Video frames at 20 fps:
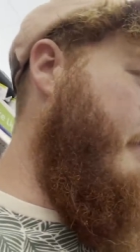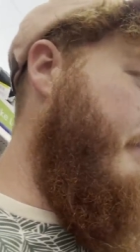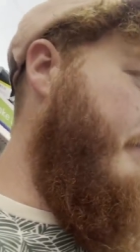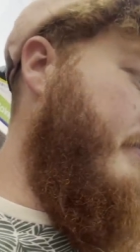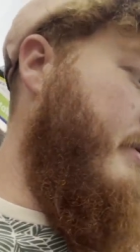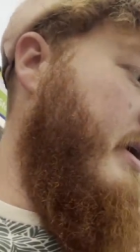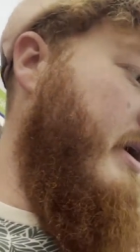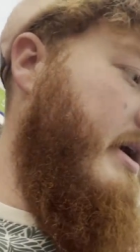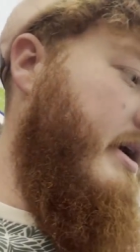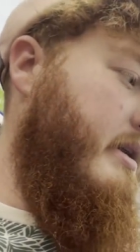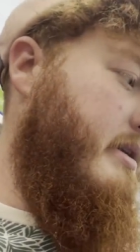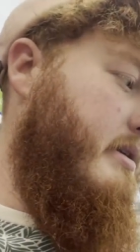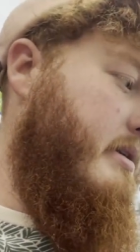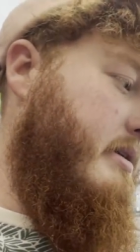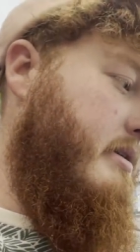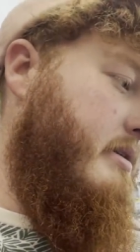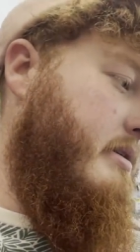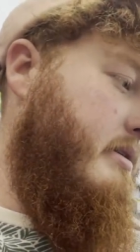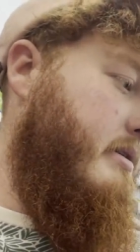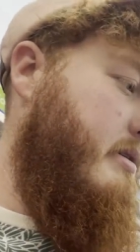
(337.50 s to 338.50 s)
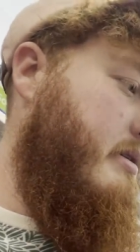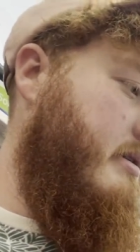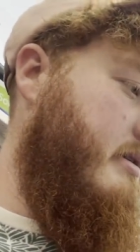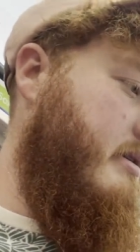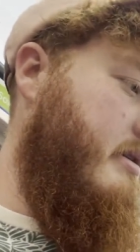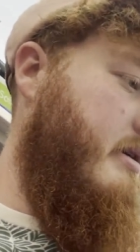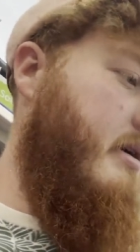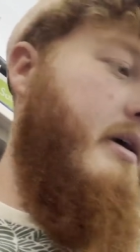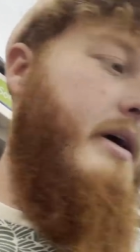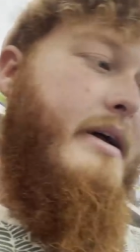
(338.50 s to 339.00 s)
But
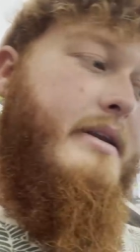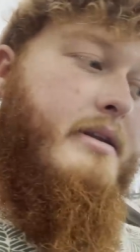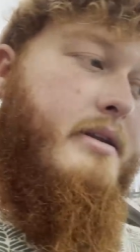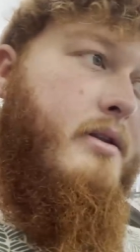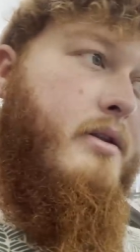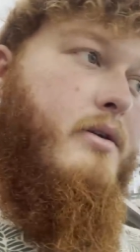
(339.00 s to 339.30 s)
I did